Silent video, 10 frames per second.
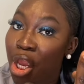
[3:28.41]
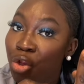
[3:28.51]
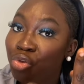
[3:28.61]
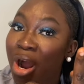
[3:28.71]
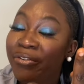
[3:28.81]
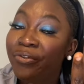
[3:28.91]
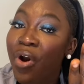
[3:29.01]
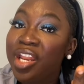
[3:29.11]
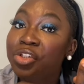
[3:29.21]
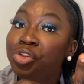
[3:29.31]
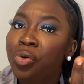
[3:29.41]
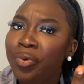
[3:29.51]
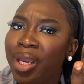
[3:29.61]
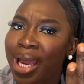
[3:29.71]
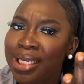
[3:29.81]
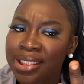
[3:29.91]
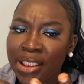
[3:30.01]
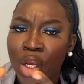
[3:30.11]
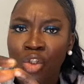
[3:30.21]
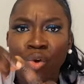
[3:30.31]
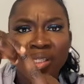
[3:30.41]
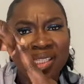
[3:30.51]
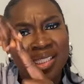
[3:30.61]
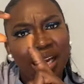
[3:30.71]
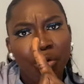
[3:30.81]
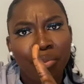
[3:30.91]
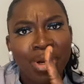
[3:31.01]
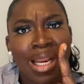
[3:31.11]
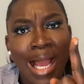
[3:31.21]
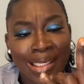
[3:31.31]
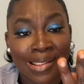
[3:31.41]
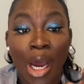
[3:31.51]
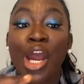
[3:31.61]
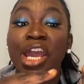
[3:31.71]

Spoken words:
to avoid sugary candy. So this is an umbrella answer.